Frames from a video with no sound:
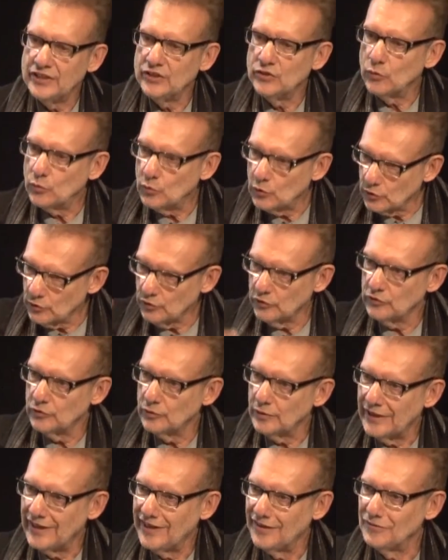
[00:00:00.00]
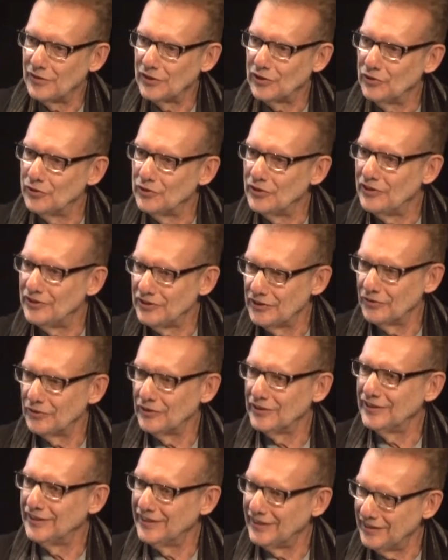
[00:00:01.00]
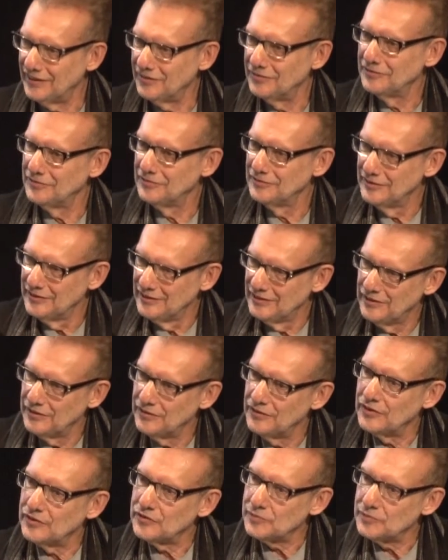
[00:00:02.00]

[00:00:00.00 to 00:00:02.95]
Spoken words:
in order to have a good theory of the